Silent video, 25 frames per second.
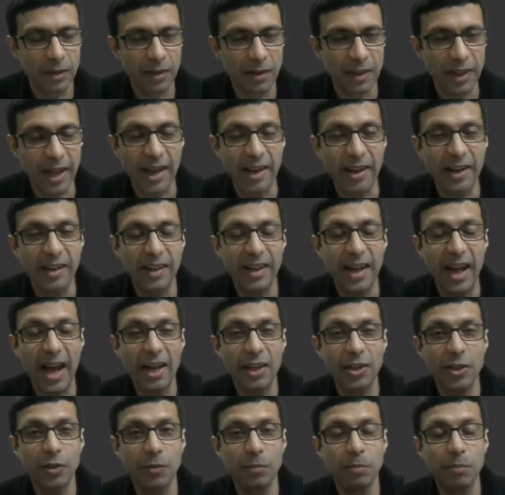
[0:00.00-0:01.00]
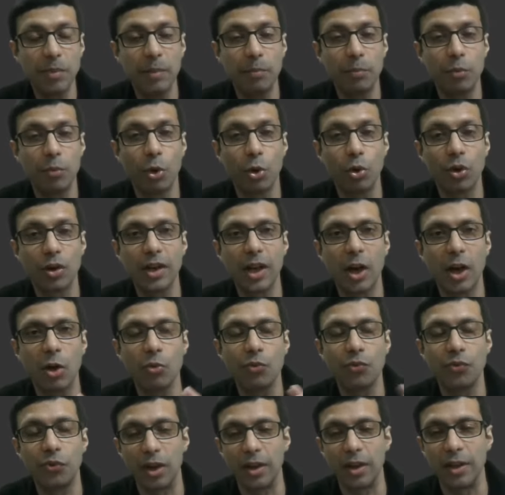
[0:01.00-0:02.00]
Can an atom be broken
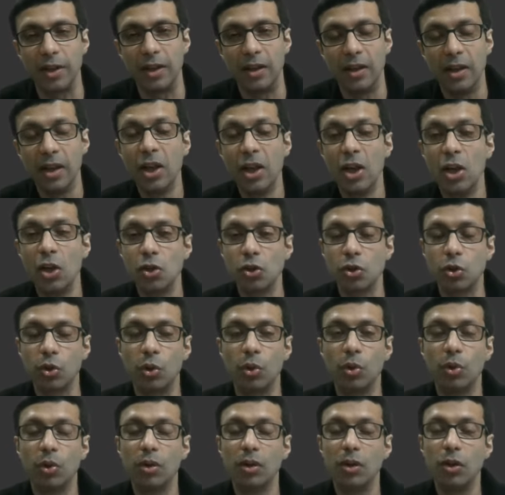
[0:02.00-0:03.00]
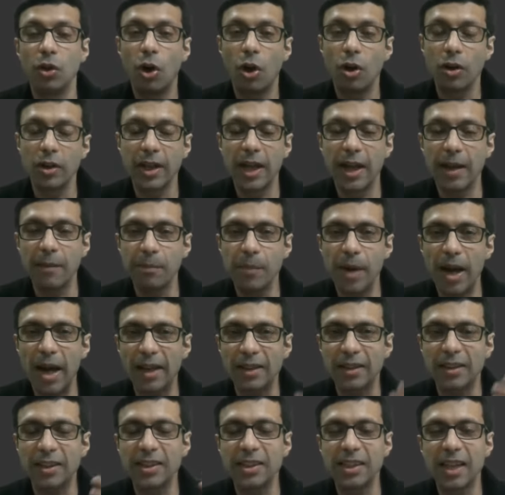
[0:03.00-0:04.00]
down further? So long time
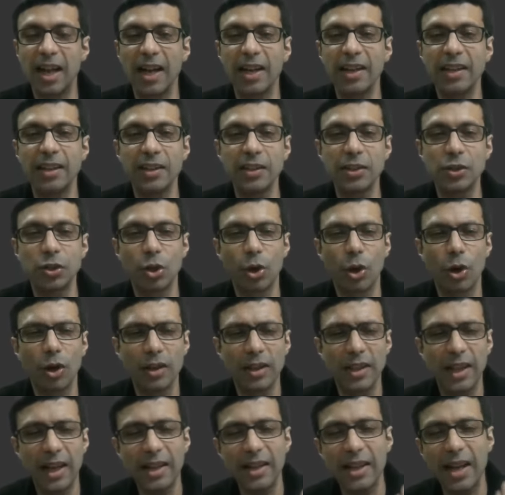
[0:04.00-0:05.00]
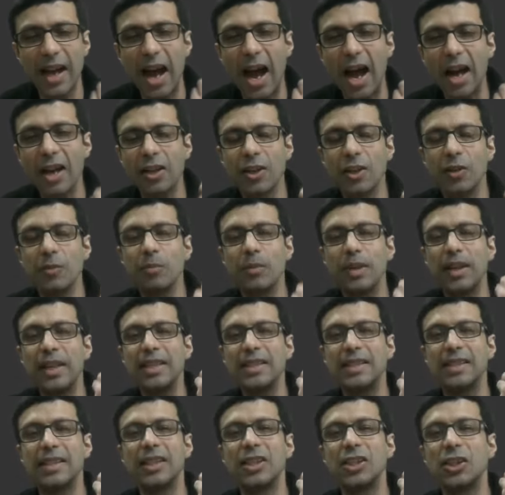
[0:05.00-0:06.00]
back, the scientists thought that atom
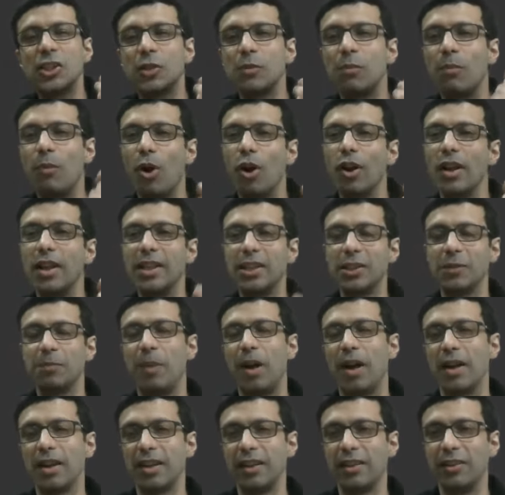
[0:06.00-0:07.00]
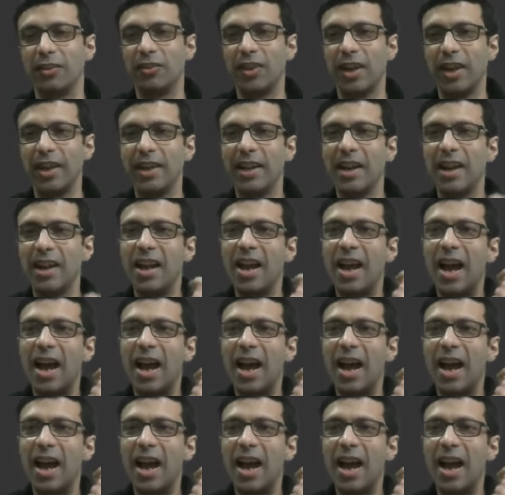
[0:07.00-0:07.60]
is the smallest particle, right?